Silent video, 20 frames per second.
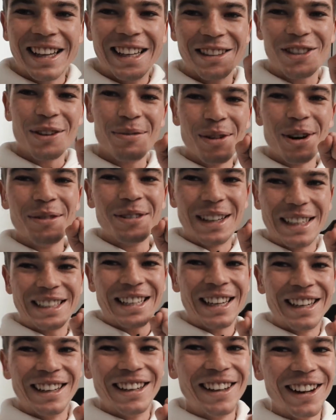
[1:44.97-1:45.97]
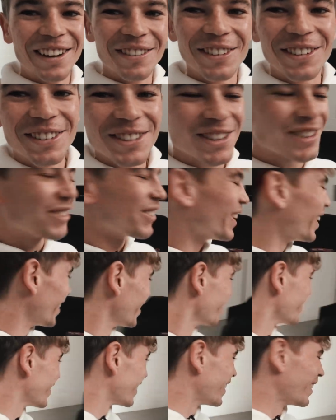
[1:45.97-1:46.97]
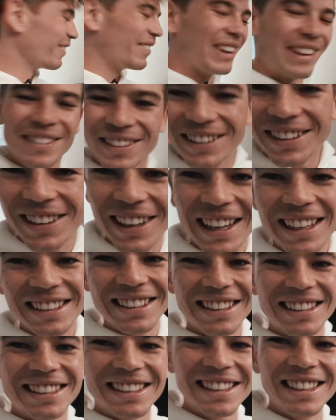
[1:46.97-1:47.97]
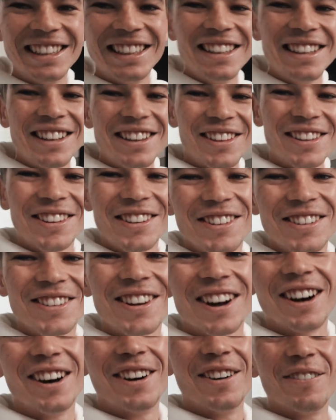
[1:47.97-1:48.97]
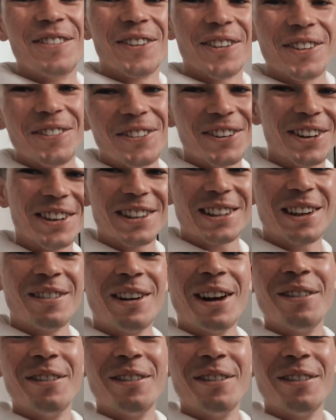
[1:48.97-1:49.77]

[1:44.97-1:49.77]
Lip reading: The moment is here. Everyone's arrived. I'm now gonna get to see the new car for the first time